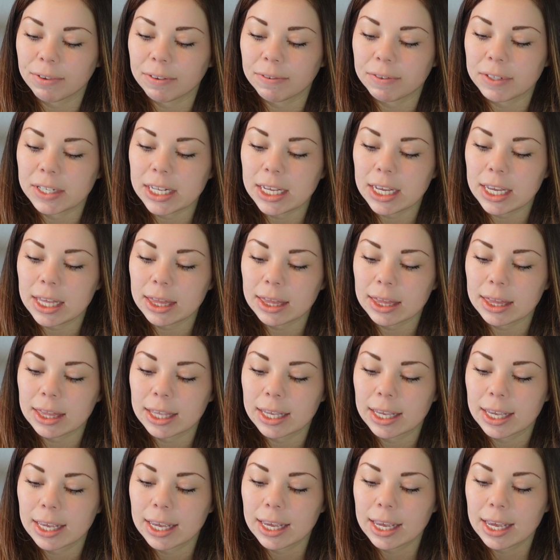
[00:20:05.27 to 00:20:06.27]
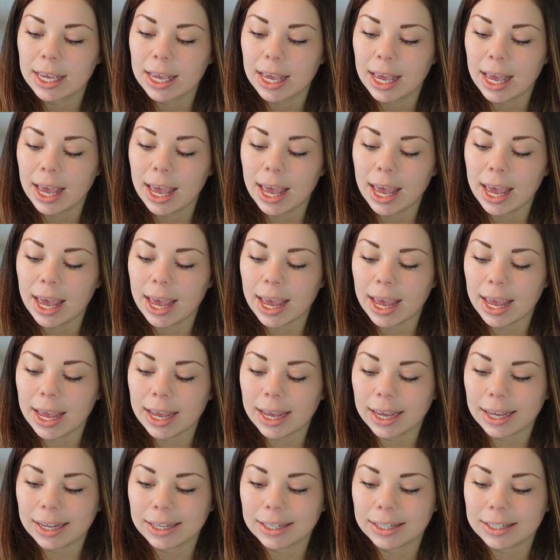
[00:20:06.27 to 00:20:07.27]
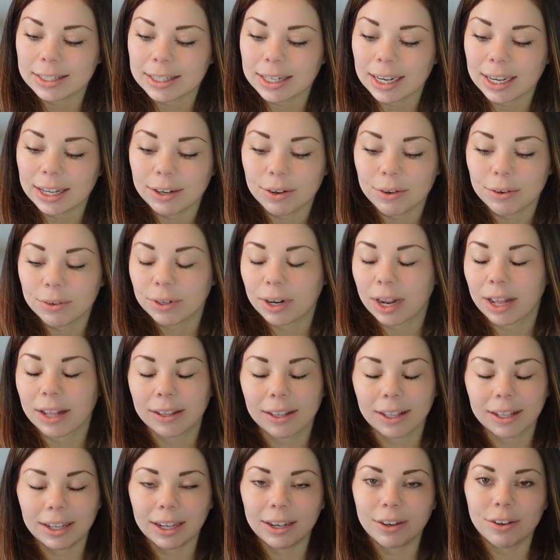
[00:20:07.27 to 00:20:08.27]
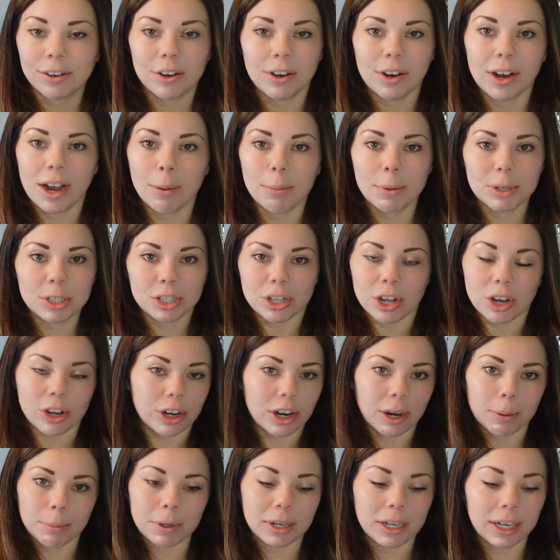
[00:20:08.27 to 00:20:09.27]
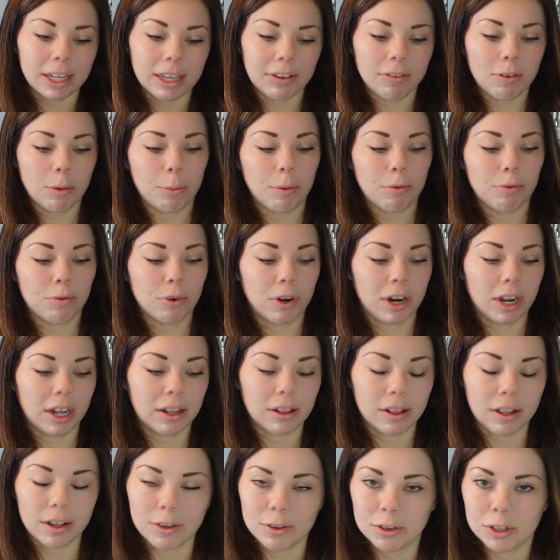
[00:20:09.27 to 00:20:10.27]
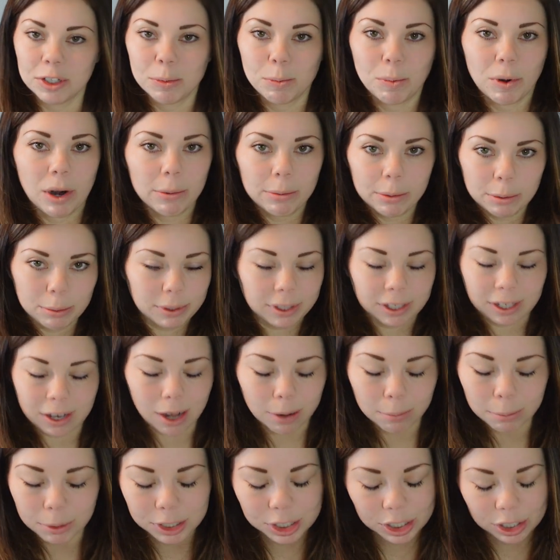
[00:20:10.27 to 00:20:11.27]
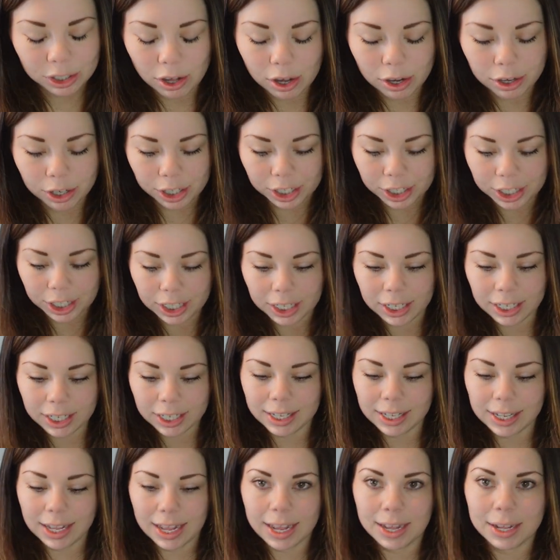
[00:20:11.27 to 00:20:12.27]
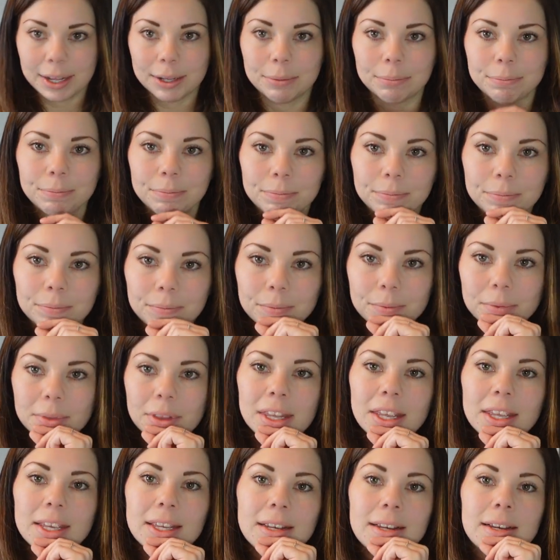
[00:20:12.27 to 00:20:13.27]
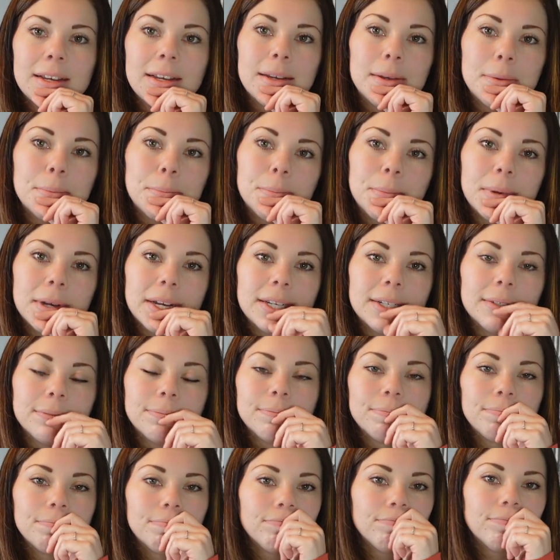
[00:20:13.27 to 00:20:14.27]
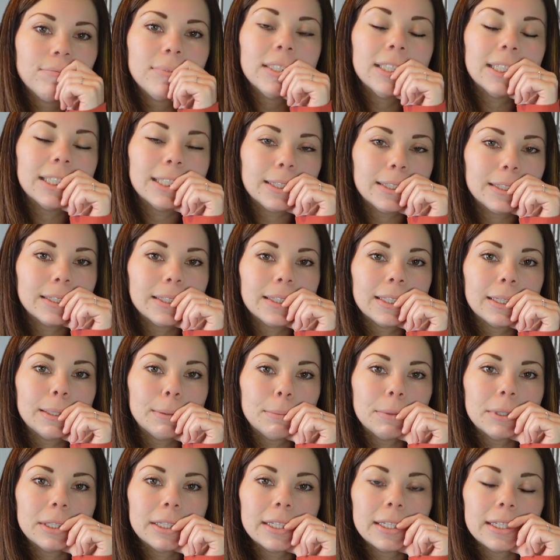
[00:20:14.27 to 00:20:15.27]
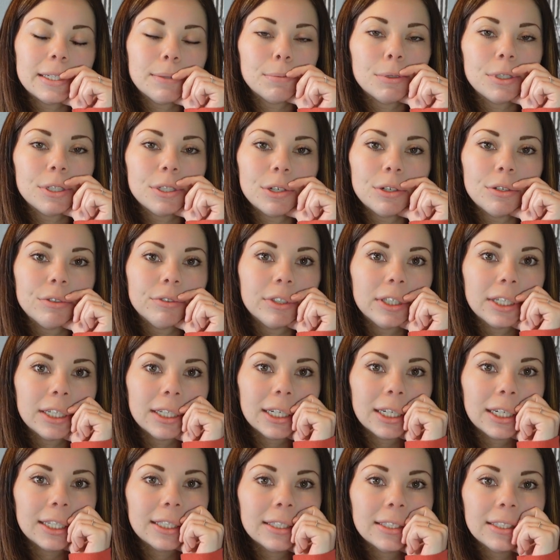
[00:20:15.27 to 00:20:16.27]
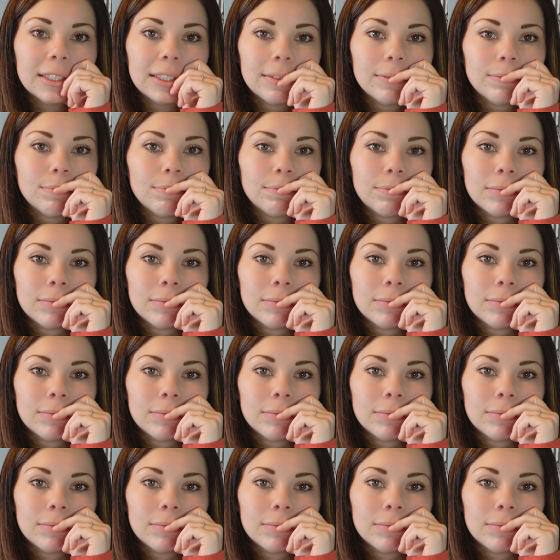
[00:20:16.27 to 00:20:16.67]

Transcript: 15th. And I don't, like, I don't know how much longer I'm going to give it before I close. Probably not much longer. Um, but yeah, I'm just, I'm just over it, guys.